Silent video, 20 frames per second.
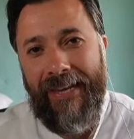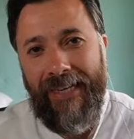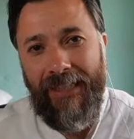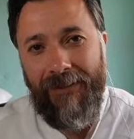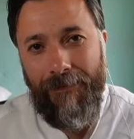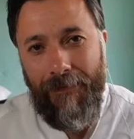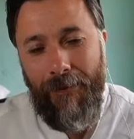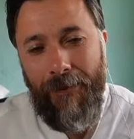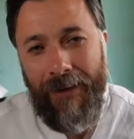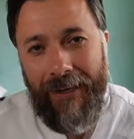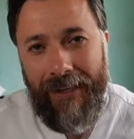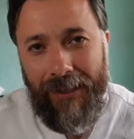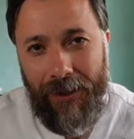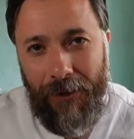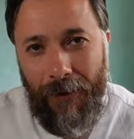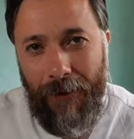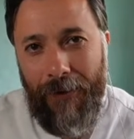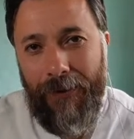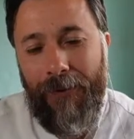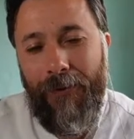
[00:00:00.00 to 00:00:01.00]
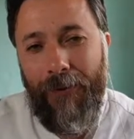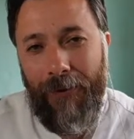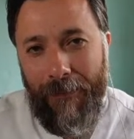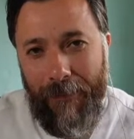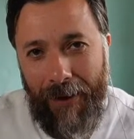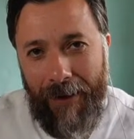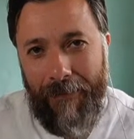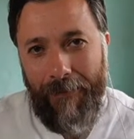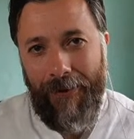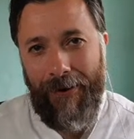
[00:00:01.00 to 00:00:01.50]
are in his book, he's going to
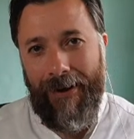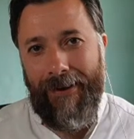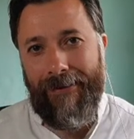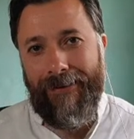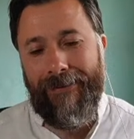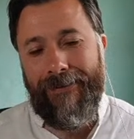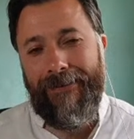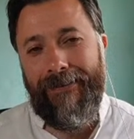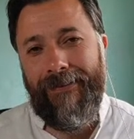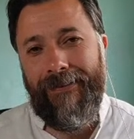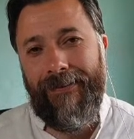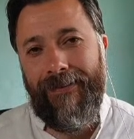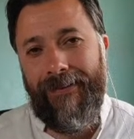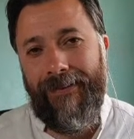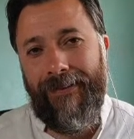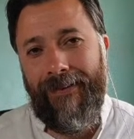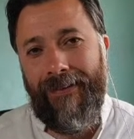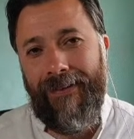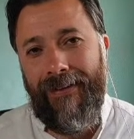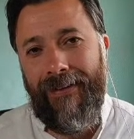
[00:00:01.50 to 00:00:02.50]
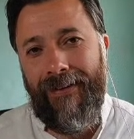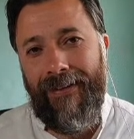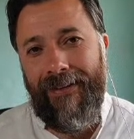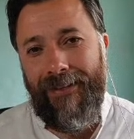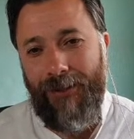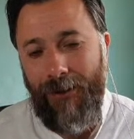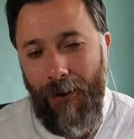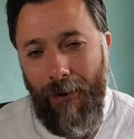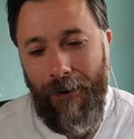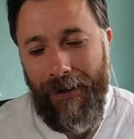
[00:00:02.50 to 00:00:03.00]
remember us.
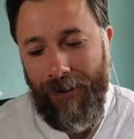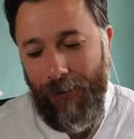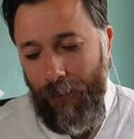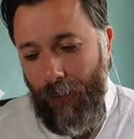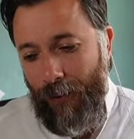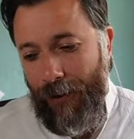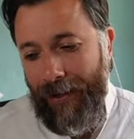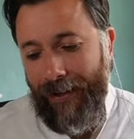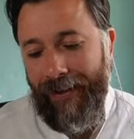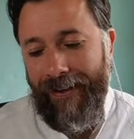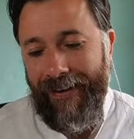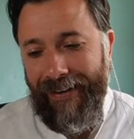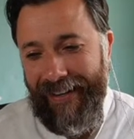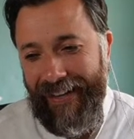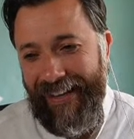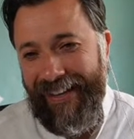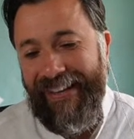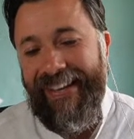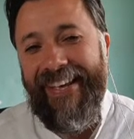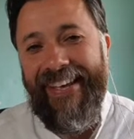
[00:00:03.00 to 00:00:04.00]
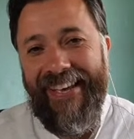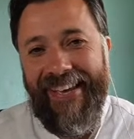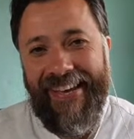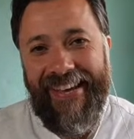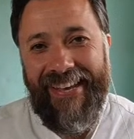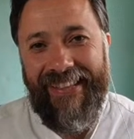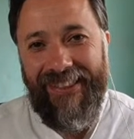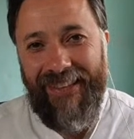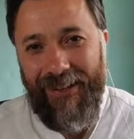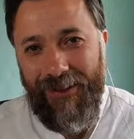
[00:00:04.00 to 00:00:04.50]
So it's working
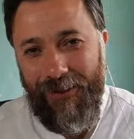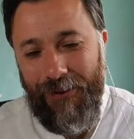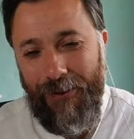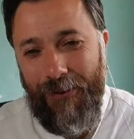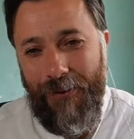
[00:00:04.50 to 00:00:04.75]
in the